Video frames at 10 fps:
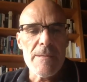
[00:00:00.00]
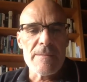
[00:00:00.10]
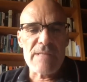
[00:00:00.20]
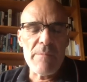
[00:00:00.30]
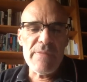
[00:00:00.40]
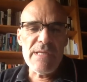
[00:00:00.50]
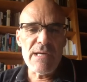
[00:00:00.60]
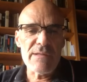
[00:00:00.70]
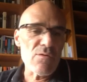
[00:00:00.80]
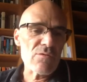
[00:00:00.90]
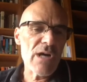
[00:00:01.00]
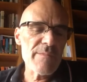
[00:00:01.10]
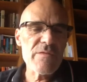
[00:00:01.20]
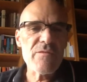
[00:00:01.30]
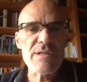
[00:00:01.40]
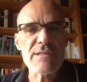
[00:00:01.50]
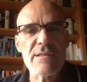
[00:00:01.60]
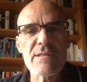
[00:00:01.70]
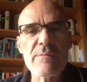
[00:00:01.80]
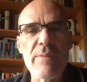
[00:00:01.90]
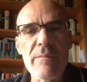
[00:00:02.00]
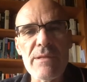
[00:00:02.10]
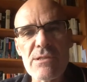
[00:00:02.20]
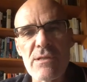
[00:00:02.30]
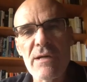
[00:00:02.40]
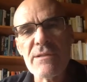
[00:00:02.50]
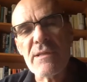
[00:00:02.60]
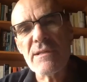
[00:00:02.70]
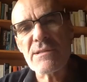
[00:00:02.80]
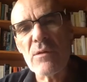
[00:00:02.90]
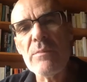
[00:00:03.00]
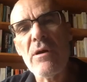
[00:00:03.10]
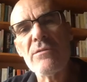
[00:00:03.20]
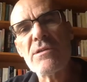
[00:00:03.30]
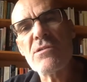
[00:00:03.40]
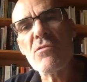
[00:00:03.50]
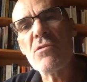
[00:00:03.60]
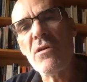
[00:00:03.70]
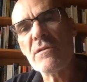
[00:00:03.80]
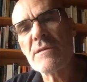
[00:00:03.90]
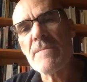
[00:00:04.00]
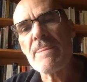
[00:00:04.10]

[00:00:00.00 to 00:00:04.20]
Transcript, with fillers: Some media, the New York Times, for instance, published articles upon the so-called